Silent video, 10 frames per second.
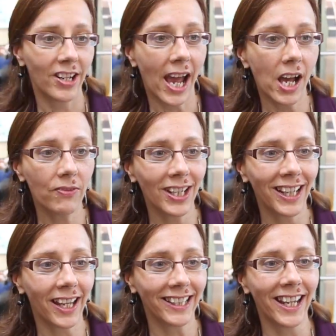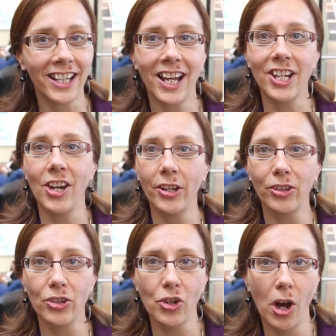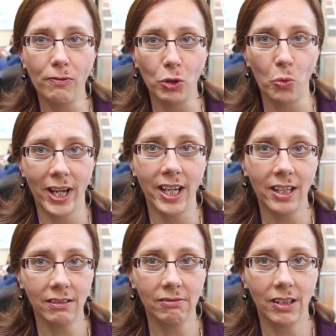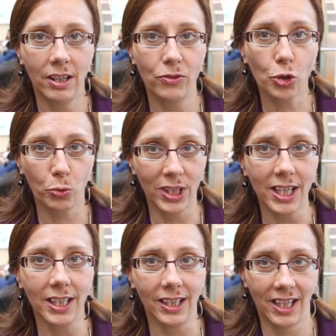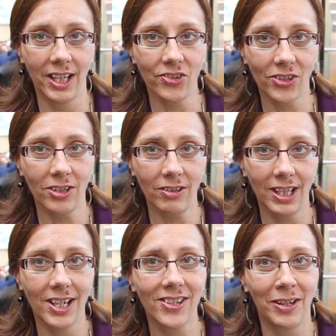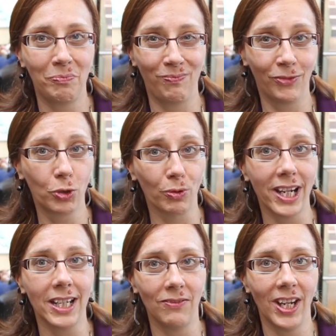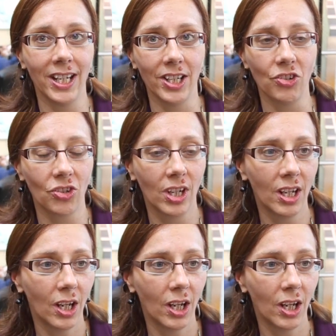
Having yet another novel way of treating cancer is a great advantage.